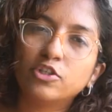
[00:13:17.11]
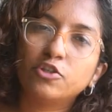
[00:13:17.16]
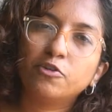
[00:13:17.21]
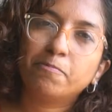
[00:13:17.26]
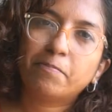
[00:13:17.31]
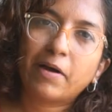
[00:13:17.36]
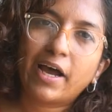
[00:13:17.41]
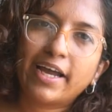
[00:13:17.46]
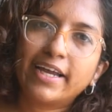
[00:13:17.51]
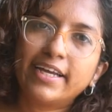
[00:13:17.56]

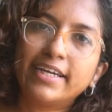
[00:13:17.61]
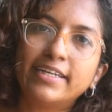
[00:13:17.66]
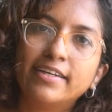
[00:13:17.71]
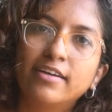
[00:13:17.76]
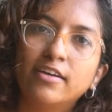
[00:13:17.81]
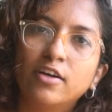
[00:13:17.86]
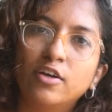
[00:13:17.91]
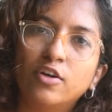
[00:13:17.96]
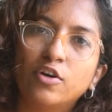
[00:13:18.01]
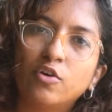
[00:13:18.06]
You
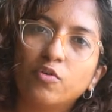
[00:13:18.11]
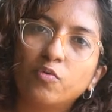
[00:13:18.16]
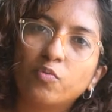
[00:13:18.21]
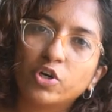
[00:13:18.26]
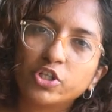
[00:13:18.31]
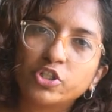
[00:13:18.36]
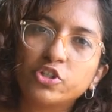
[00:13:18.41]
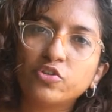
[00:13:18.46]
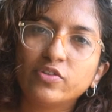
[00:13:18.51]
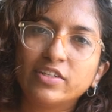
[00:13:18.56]
buy
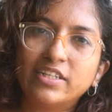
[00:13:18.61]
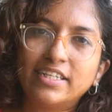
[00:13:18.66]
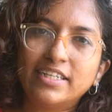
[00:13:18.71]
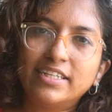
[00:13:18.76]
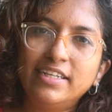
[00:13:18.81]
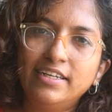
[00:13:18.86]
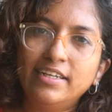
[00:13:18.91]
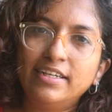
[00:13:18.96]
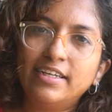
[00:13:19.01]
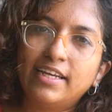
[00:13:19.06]
what you
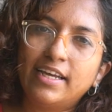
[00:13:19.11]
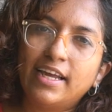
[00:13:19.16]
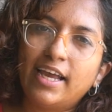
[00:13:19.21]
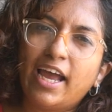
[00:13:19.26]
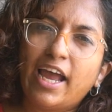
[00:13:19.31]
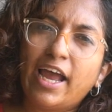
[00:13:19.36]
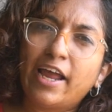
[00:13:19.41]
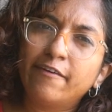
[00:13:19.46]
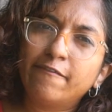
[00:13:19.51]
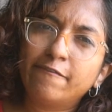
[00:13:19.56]
need
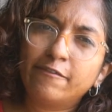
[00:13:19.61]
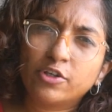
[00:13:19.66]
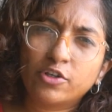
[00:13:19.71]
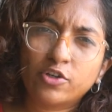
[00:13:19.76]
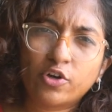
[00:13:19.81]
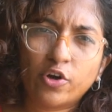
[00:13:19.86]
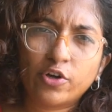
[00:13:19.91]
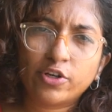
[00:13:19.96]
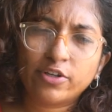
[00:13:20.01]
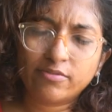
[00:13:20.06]
and
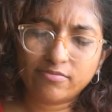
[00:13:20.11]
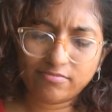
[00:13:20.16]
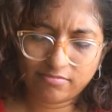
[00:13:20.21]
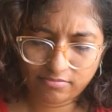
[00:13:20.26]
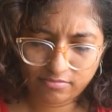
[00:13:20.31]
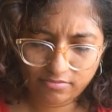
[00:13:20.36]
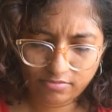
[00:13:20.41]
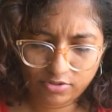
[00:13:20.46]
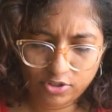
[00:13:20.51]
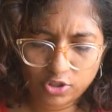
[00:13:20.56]
work on
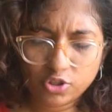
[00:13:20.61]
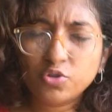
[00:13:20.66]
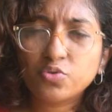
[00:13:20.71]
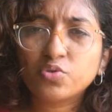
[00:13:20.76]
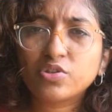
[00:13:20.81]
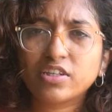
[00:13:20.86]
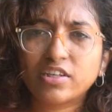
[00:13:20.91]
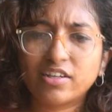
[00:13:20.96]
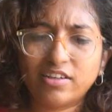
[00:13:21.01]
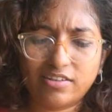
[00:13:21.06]

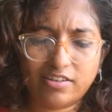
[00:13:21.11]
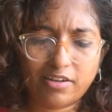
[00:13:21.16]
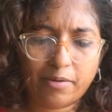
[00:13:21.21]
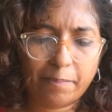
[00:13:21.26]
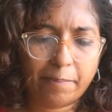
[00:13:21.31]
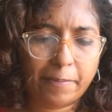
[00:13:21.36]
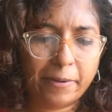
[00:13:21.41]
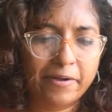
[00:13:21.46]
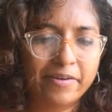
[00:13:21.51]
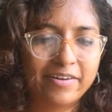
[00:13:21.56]
using it
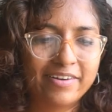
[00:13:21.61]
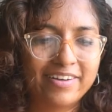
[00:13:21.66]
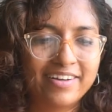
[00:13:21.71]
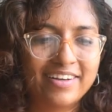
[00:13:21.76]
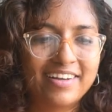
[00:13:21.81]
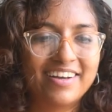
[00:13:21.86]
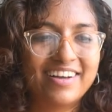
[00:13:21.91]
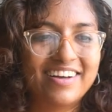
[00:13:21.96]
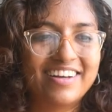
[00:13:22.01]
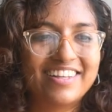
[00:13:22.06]
up.
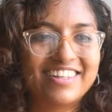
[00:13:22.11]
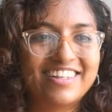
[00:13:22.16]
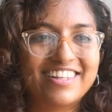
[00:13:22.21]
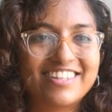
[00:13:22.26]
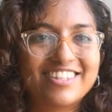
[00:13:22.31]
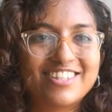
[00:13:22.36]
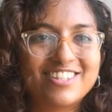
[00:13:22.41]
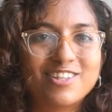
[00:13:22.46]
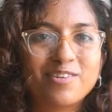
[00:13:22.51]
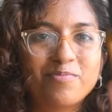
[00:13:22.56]

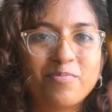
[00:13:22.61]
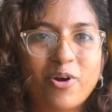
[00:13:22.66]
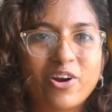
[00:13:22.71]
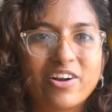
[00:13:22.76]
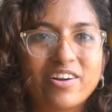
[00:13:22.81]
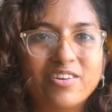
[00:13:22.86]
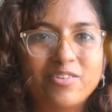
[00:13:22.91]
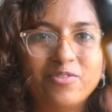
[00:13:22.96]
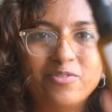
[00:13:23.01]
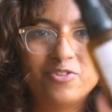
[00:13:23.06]
This is the
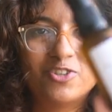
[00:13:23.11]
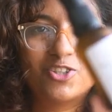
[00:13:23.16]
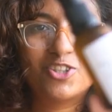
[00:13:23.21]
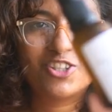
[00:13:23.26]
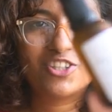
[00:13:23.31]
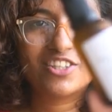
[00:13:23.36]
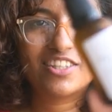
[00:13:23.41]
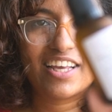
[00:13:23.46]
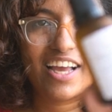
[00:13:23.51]
bottle, which is